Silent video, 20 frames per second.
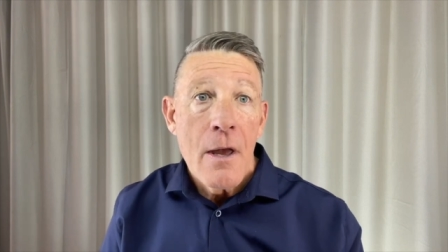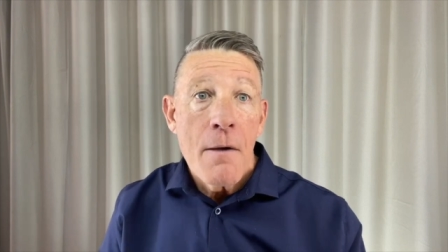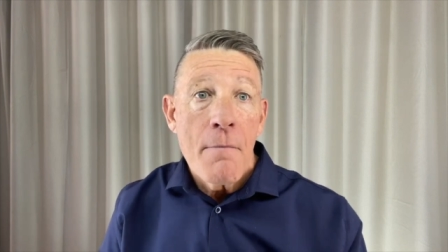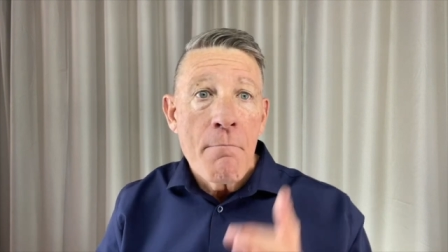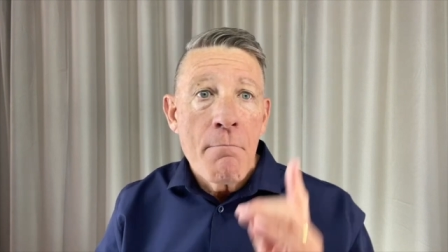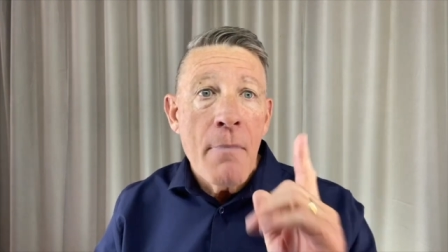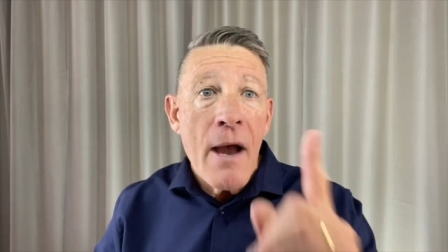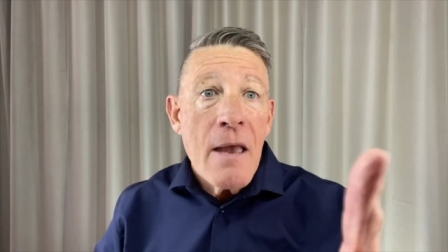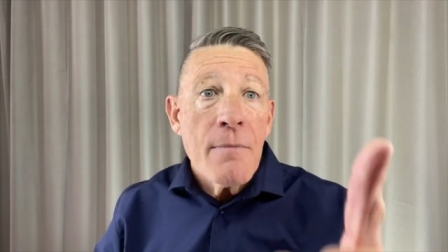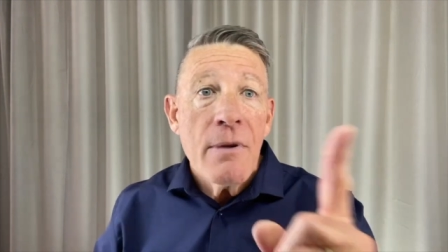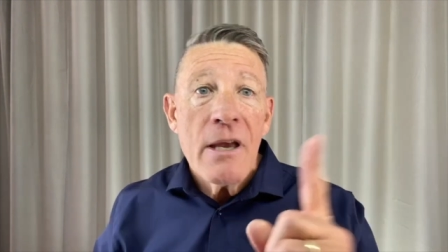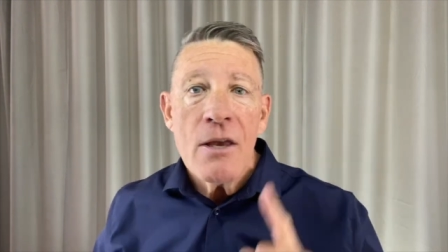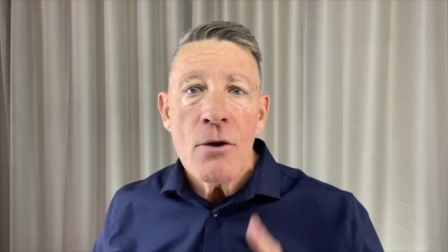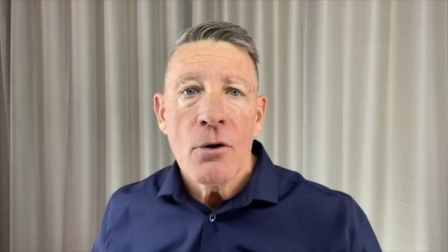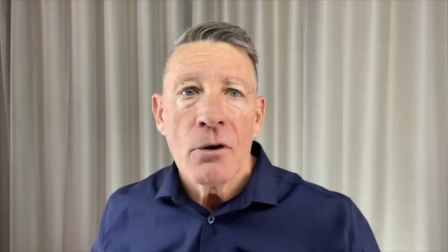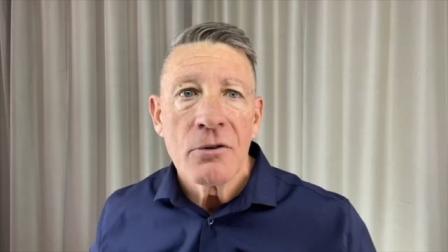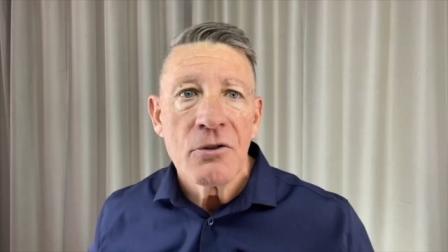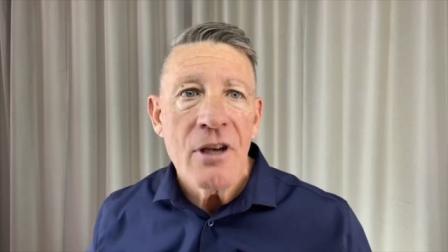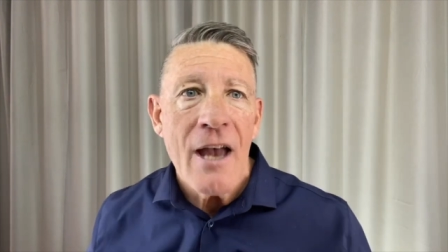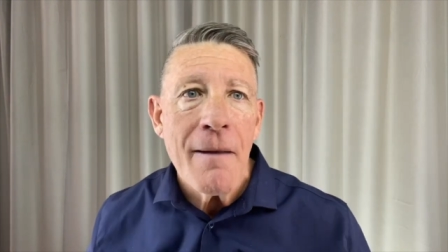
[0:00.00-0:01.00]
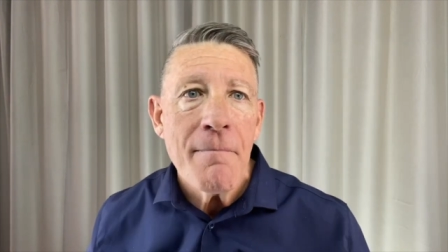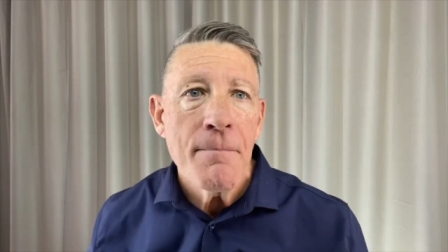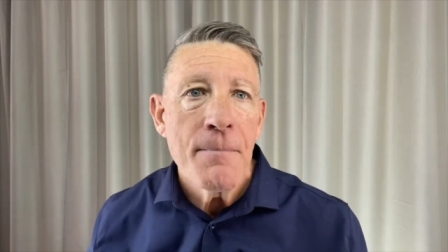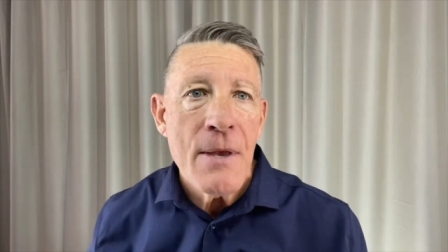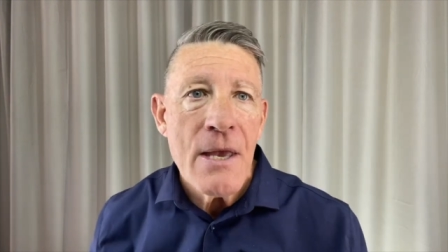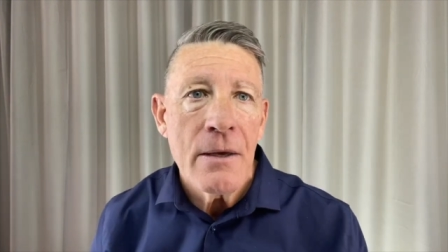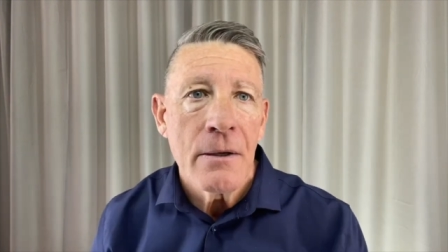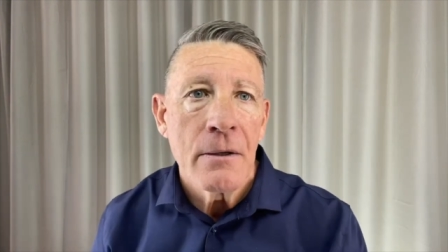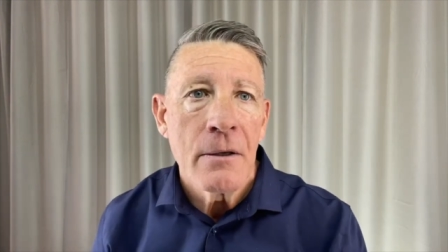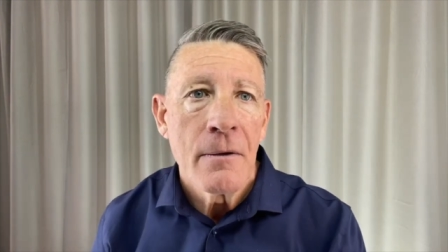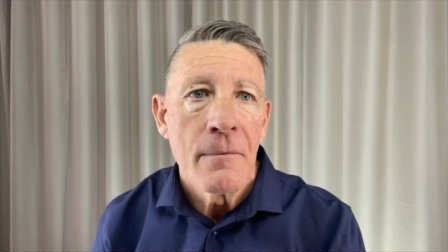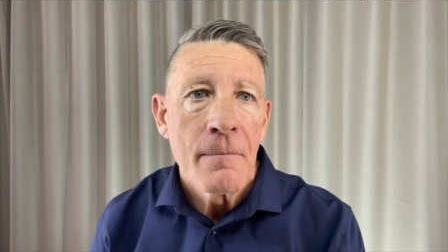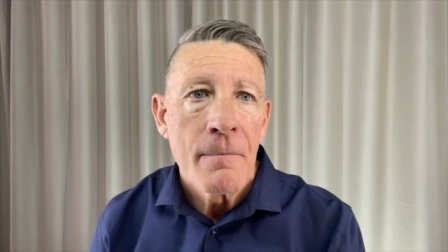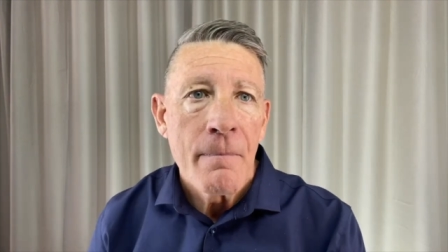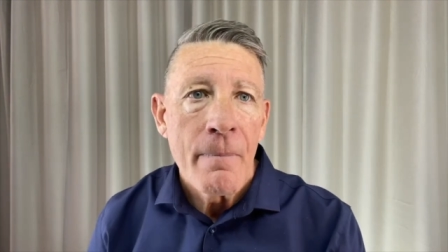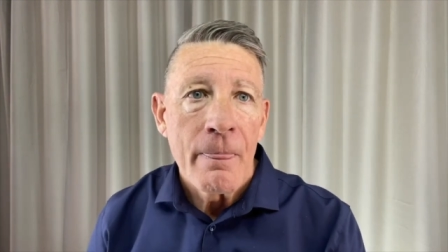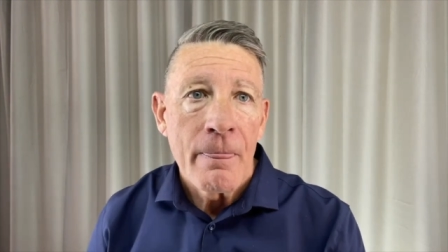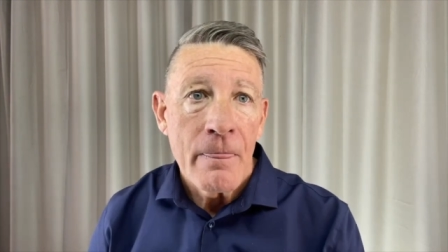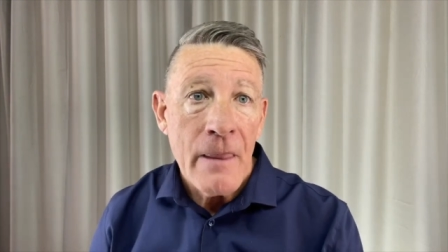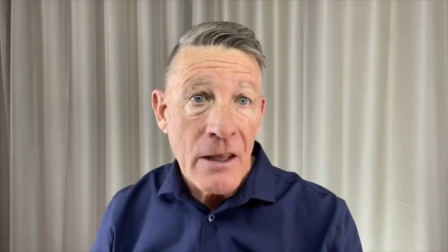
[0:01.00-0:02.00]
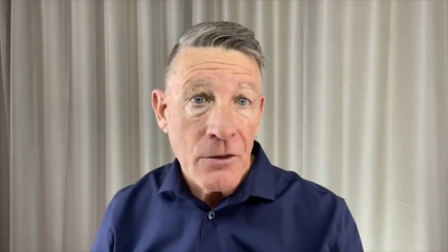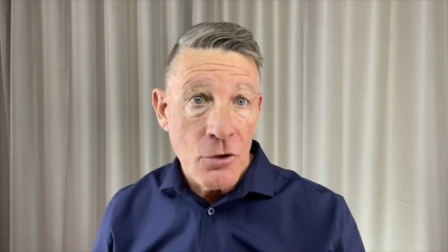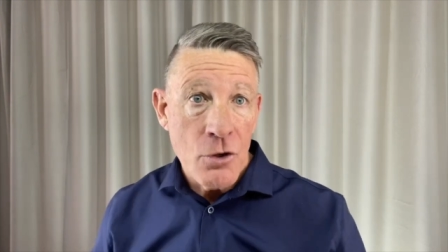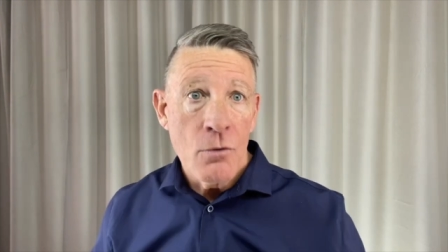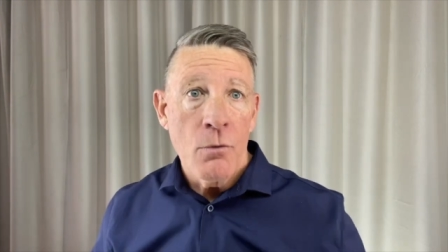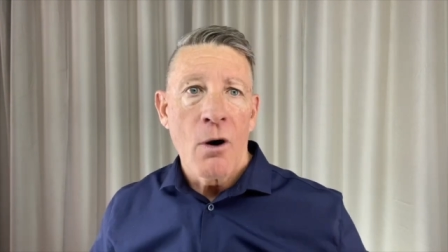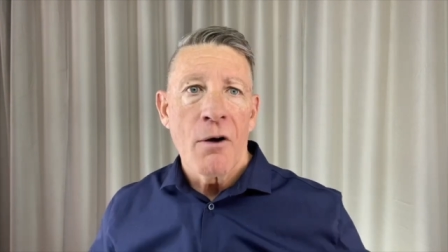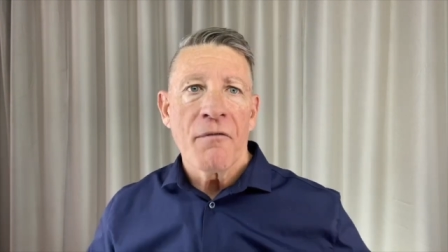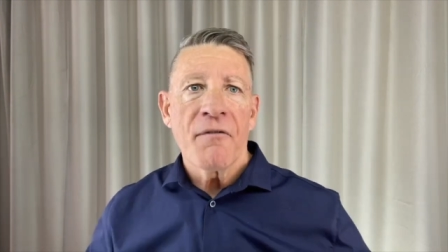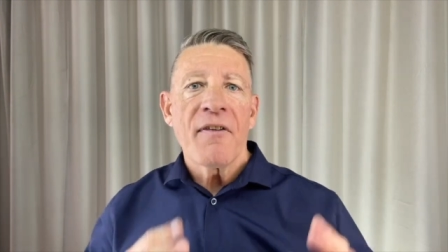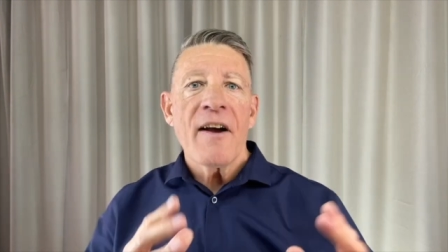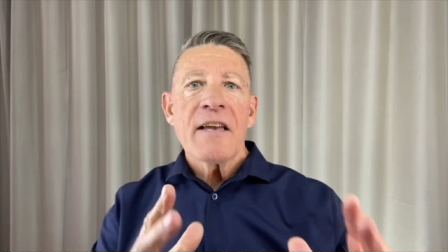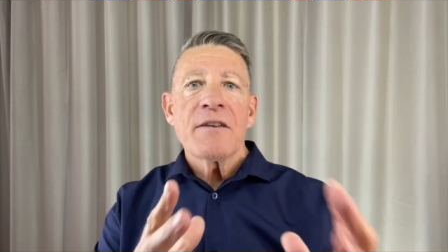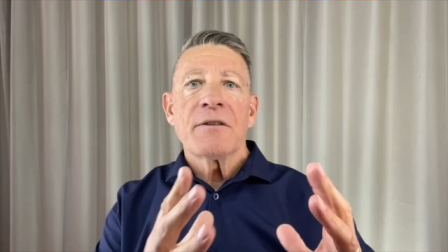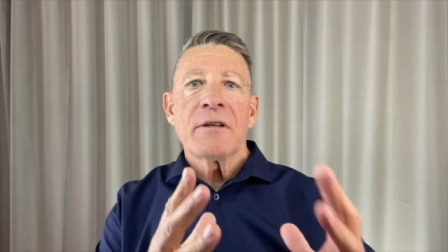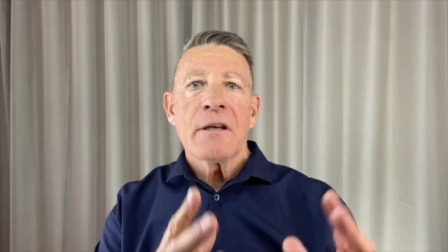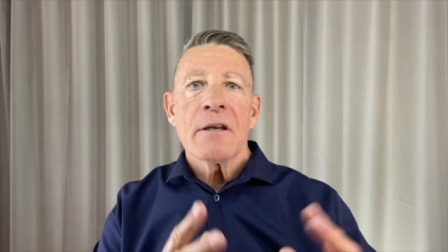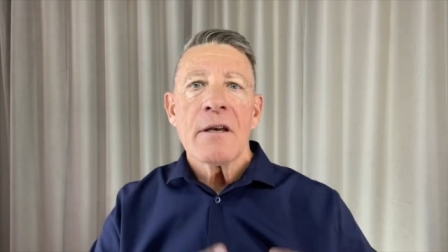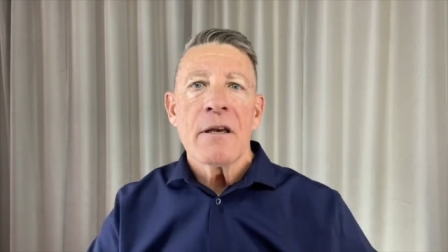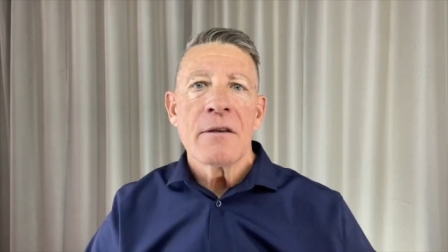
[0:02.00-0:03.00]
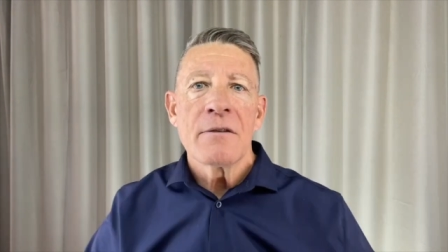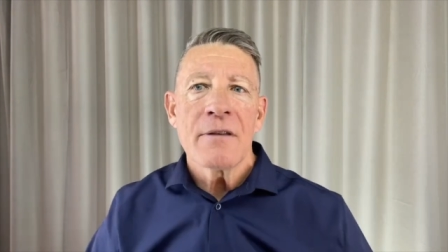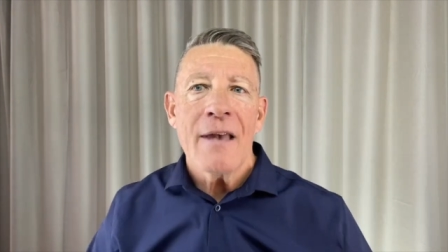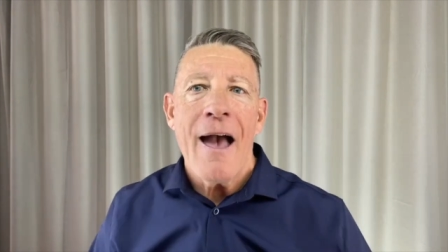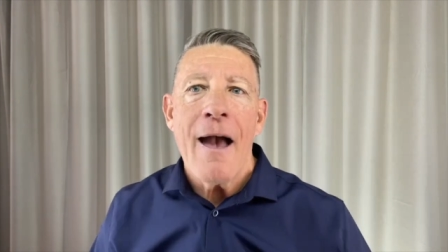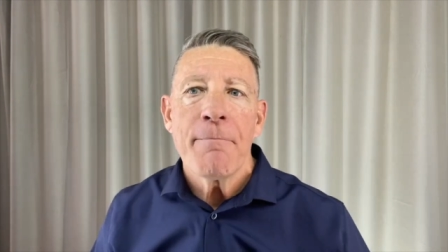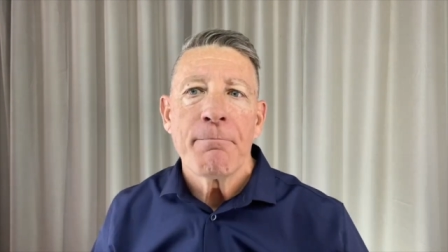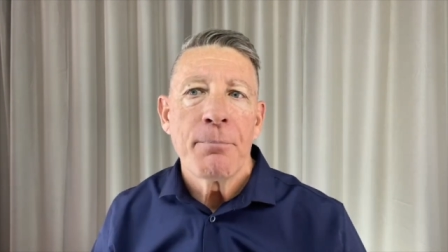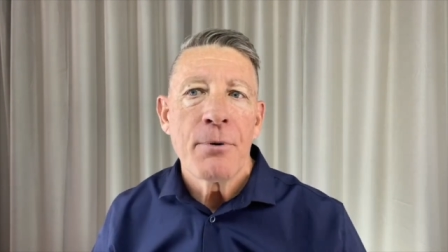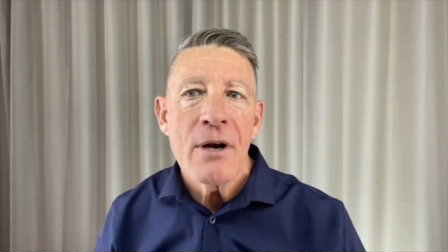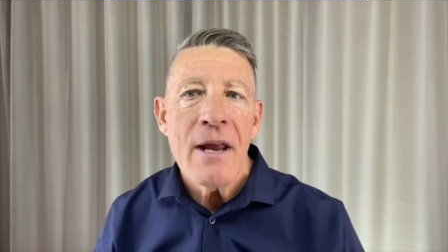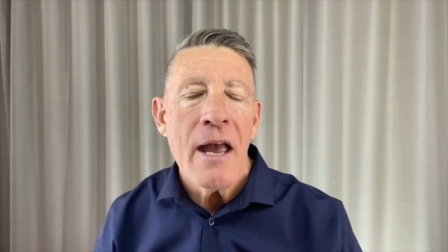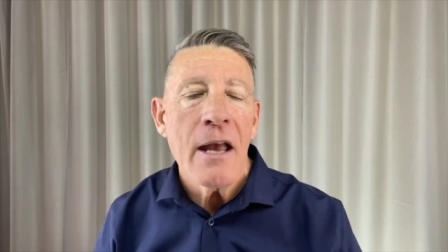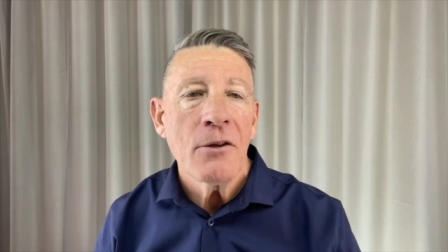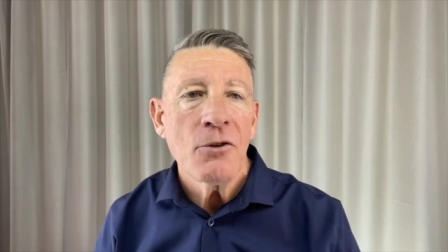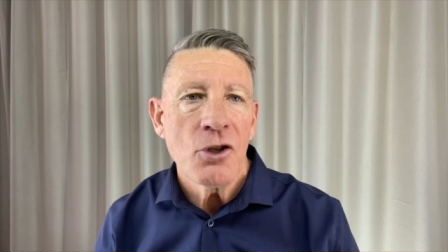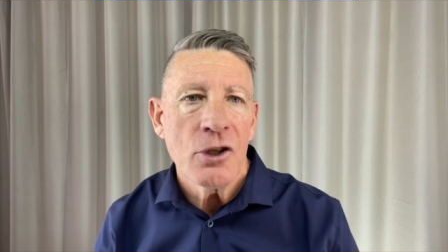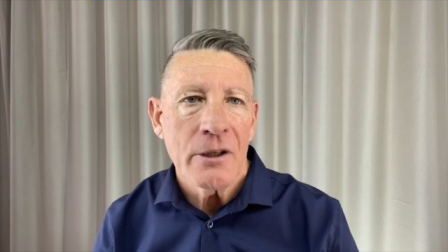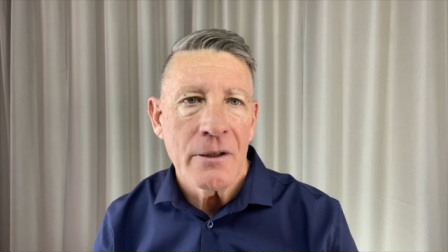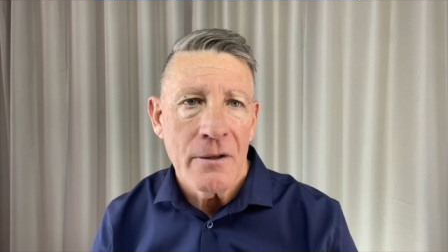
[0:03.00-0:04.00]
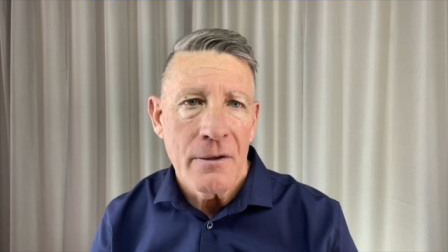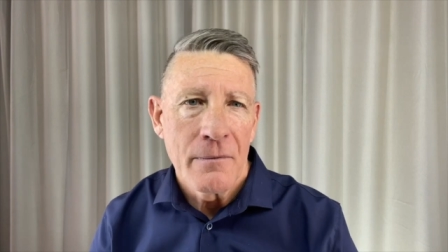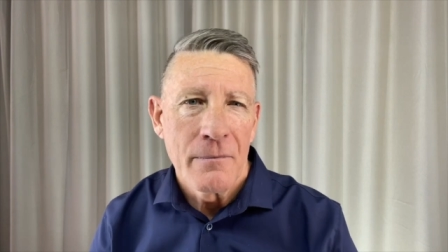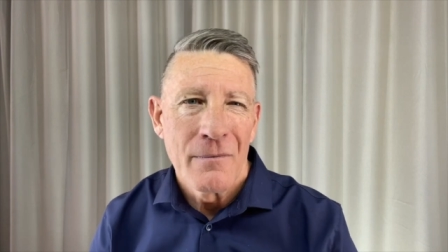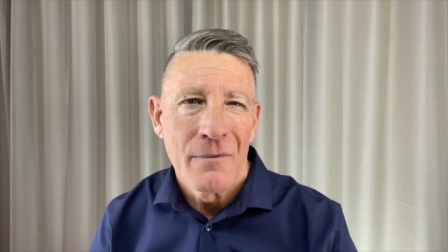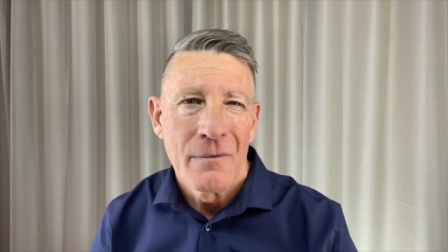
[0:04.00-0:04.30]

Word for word: Maybe your champion that you are facing is apprehension.